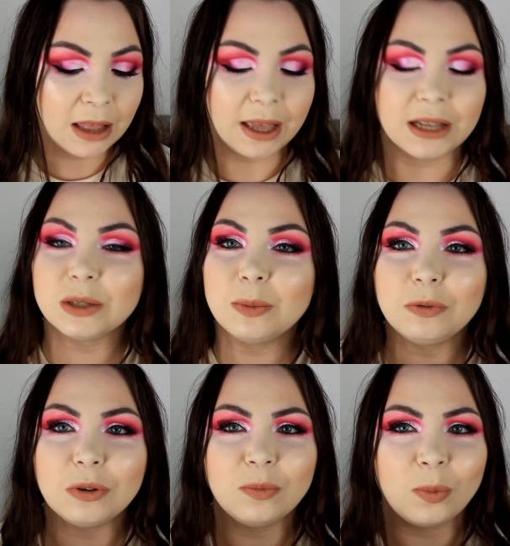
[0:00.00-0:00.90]
Like, some
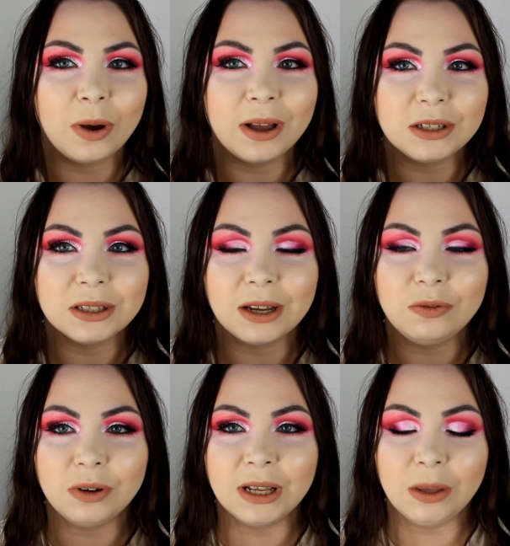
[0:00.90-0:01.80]
of them worked
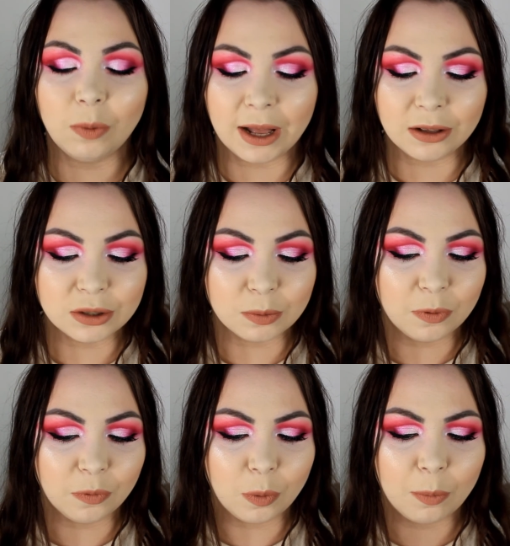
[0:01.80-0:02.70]
like really well, some
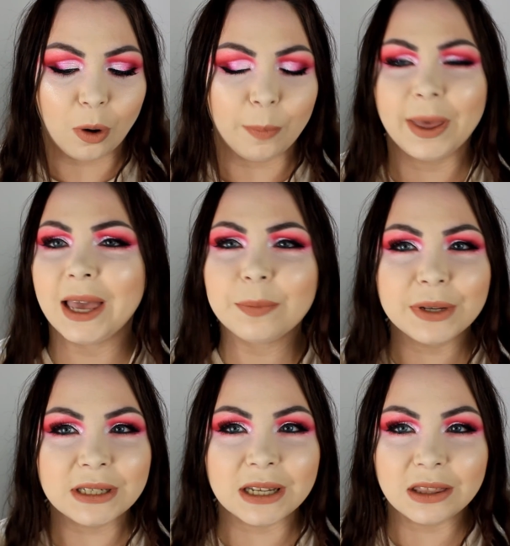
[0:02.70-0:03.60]
of them were more
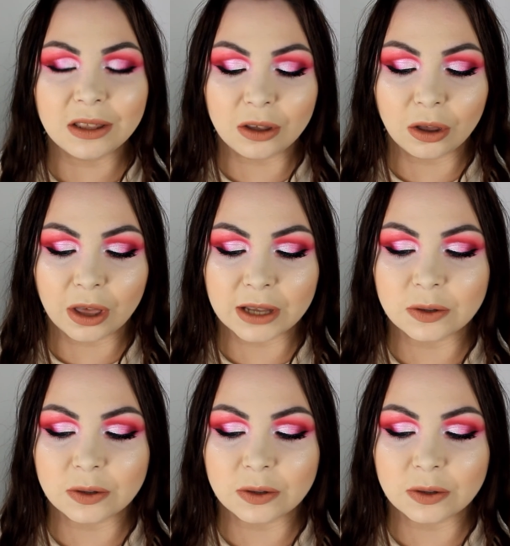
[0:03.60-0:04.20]
pigmented than the other.